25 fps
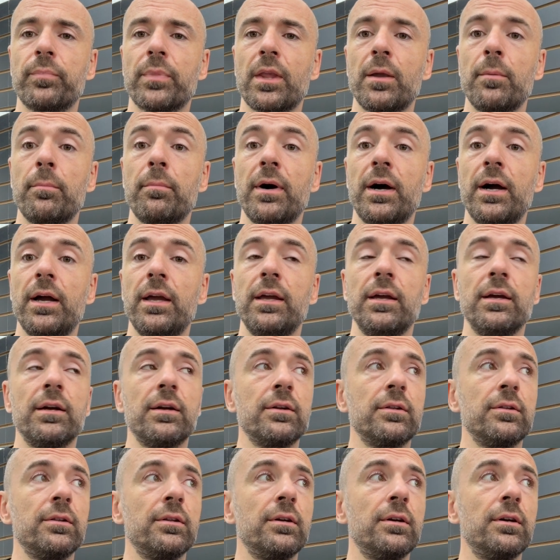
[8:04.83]

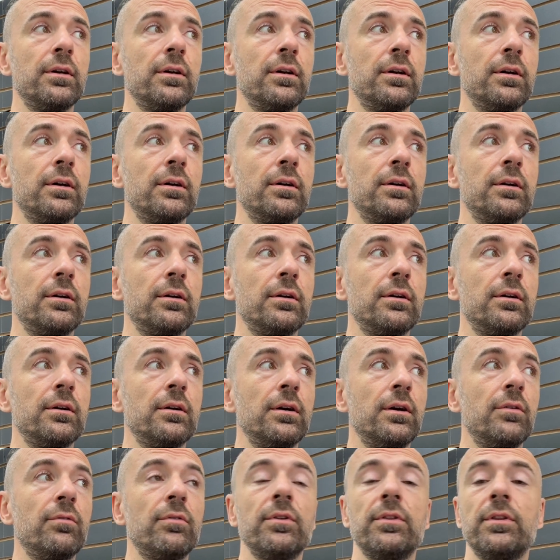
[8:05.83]
buying the
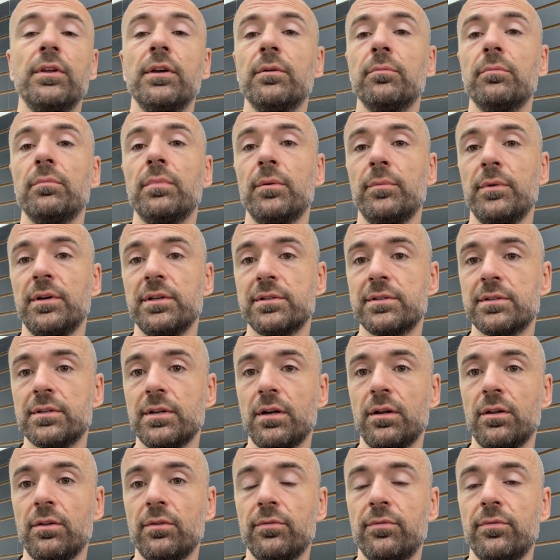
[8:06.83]
everything by
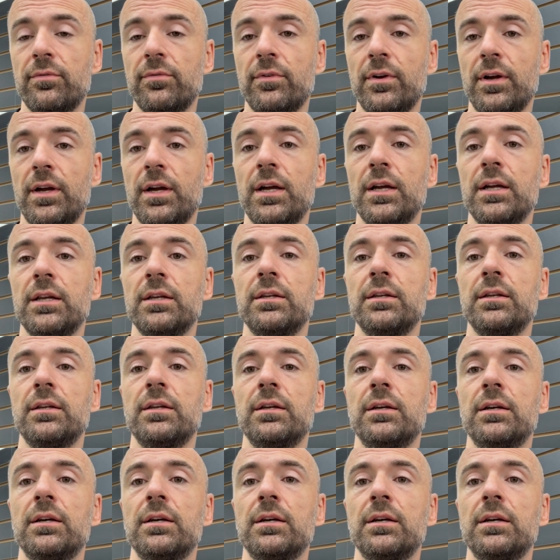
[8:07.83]
myself, and